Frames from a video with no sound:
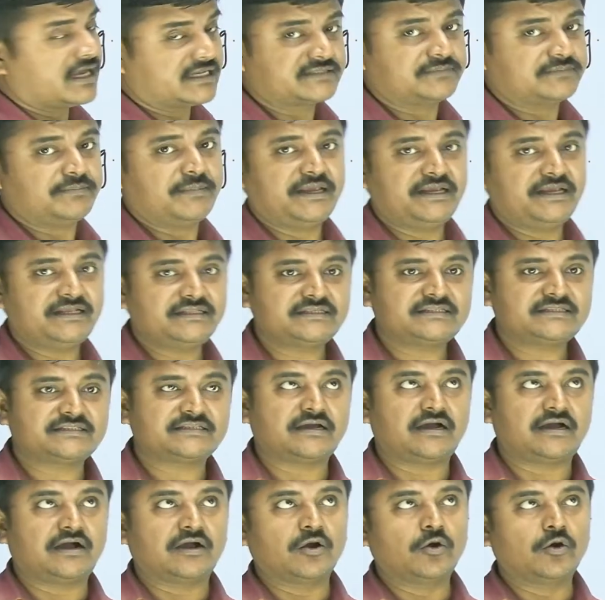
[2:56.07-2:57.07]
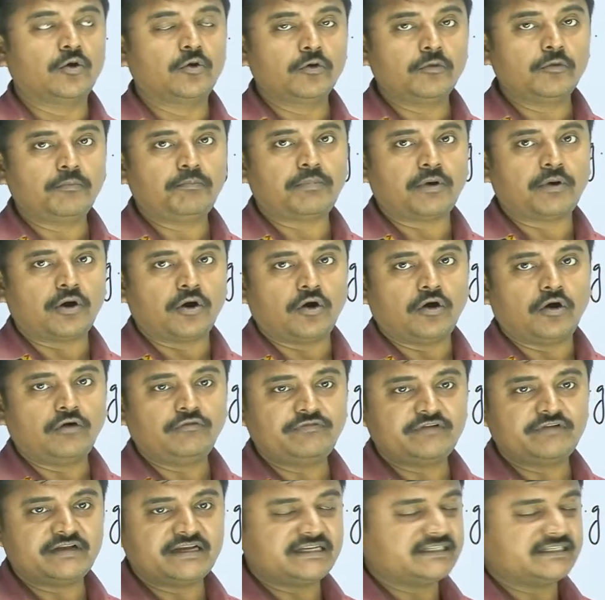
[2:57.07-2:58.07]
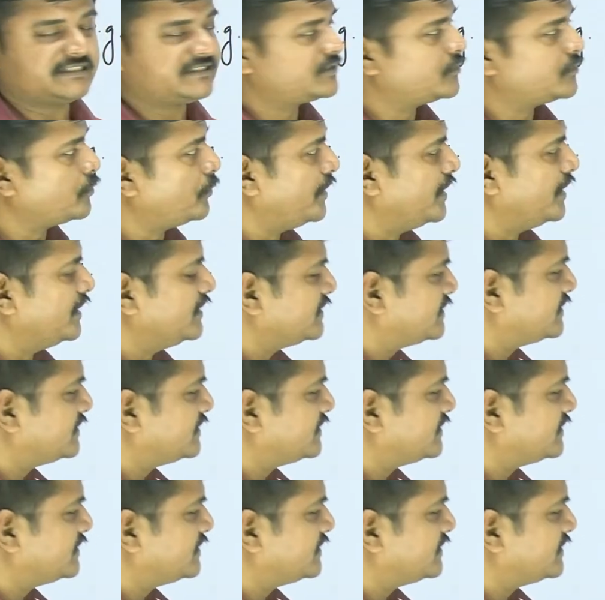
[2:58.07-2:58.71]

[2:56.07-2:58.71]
means a group of students.